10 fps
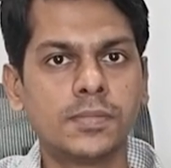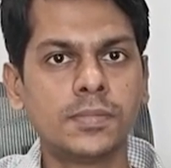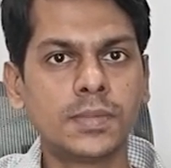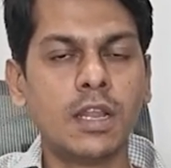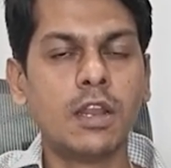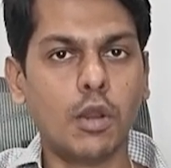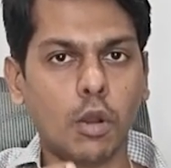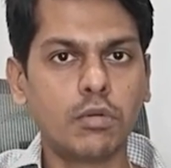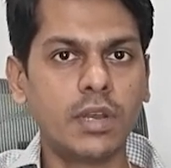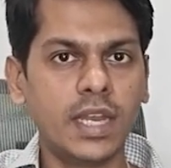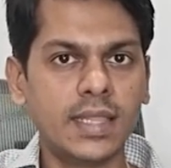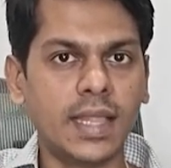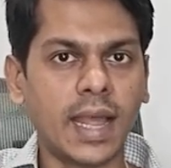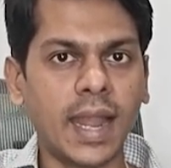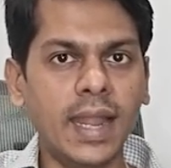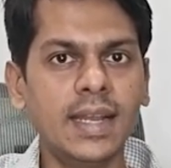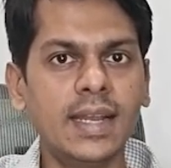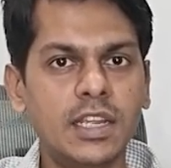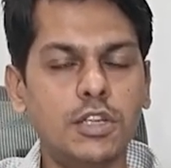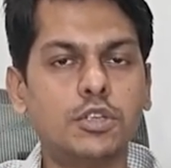Not only that, you
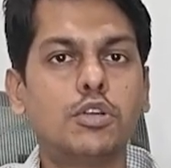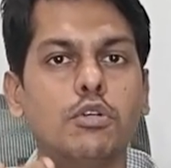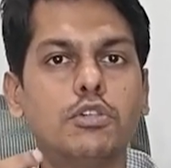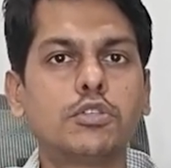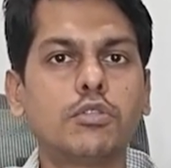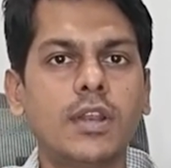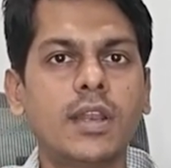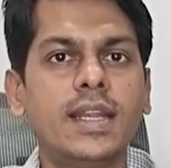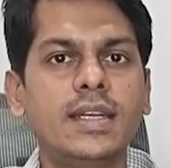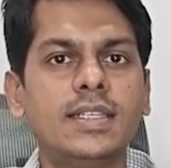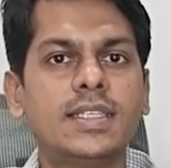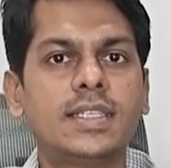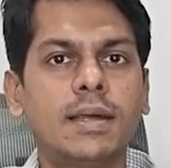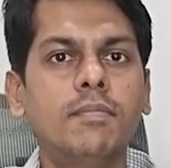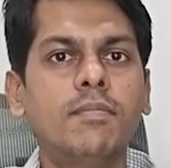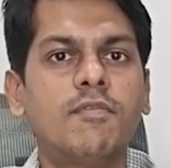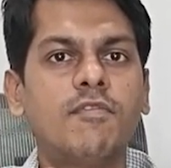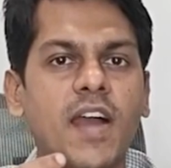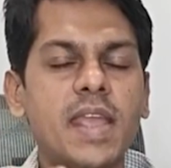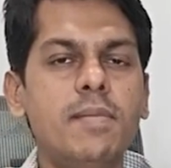should also read some
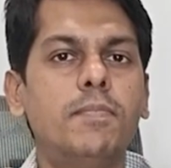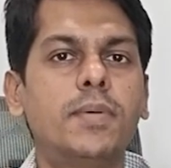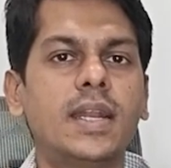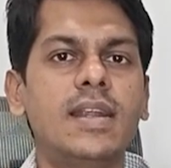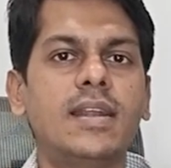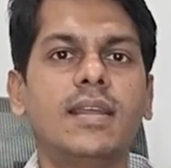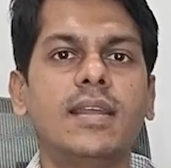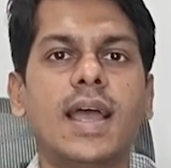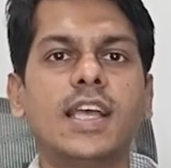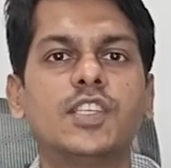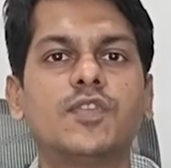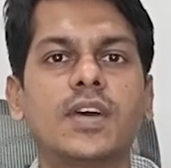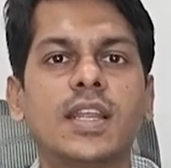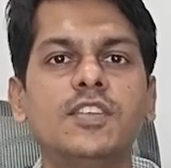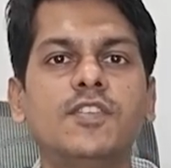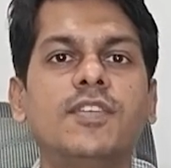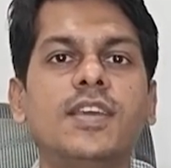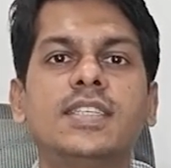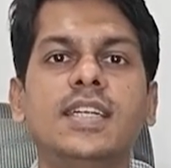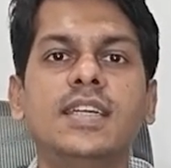fine print as far as fixed
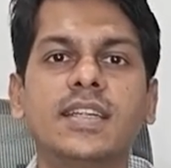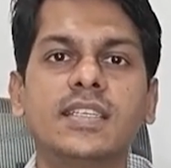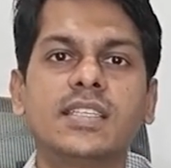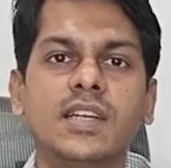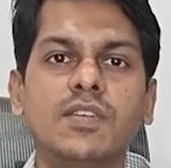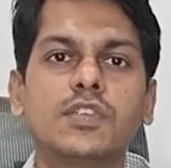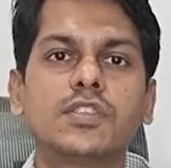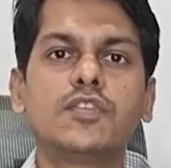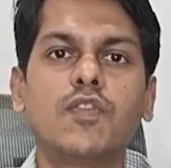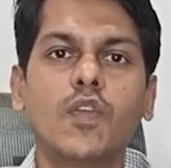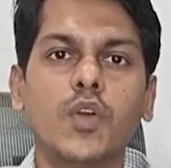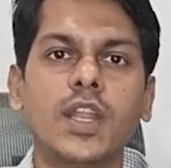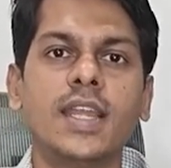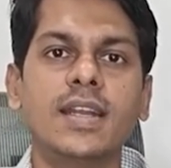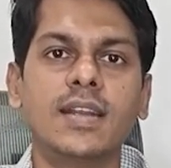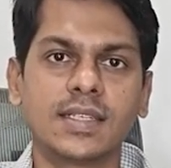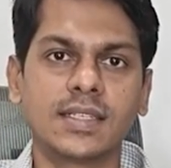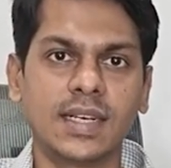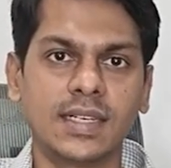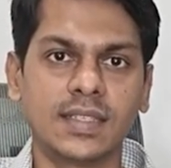interest rate versus floating interest rate is
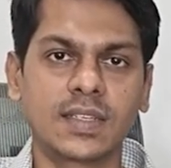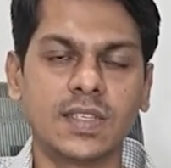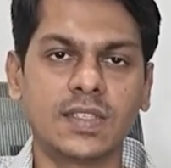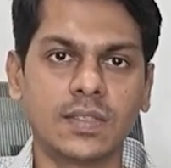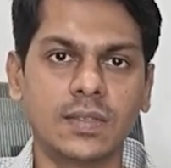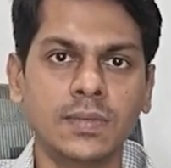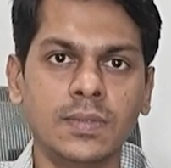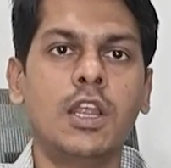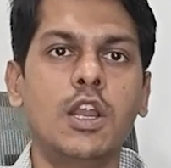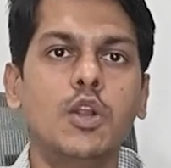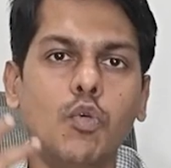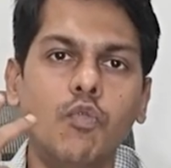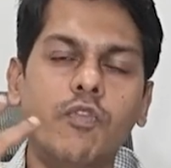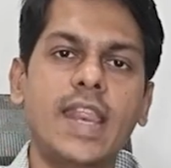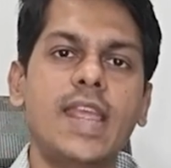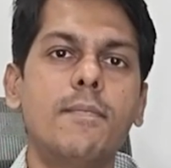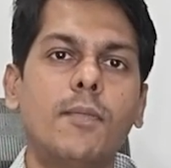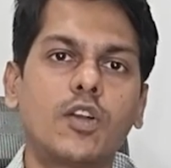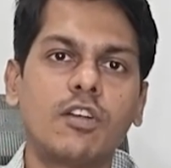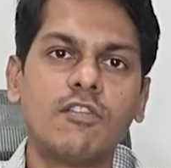concerned. Two very important
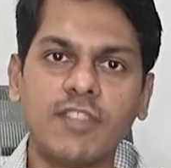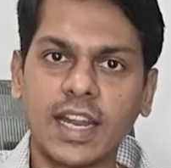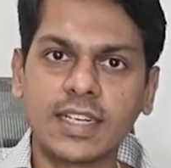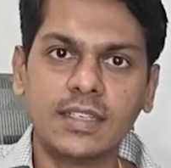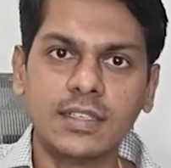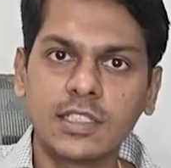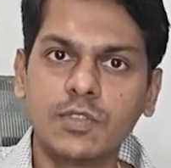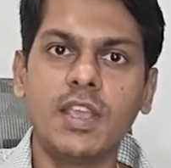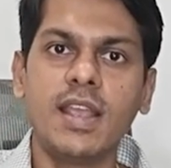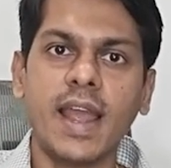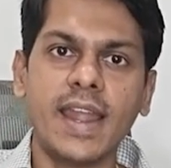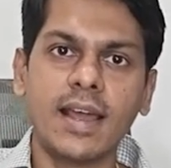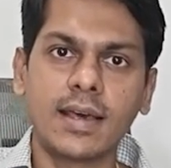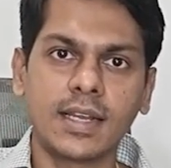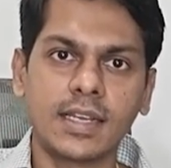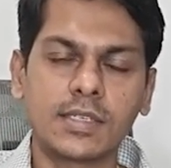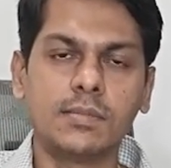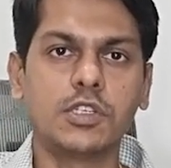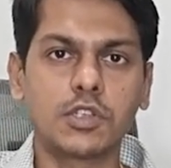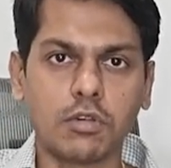factors we guide our customers
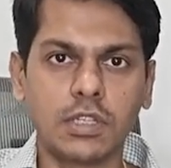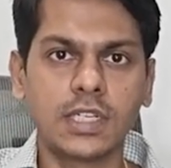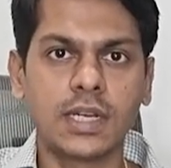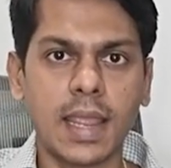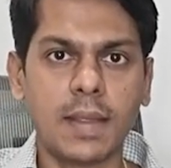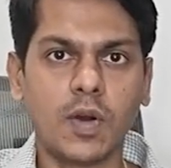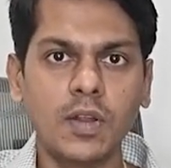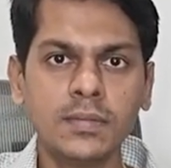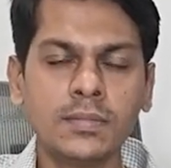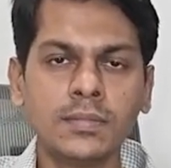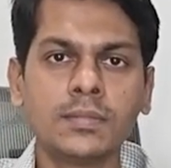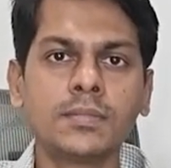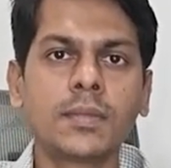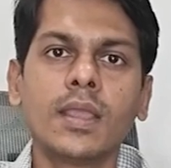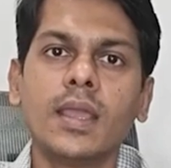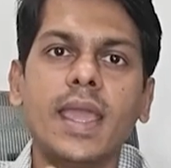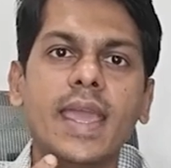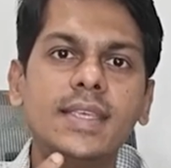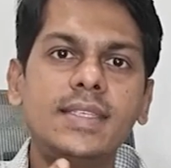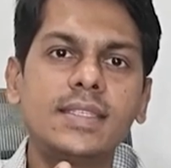all the time on is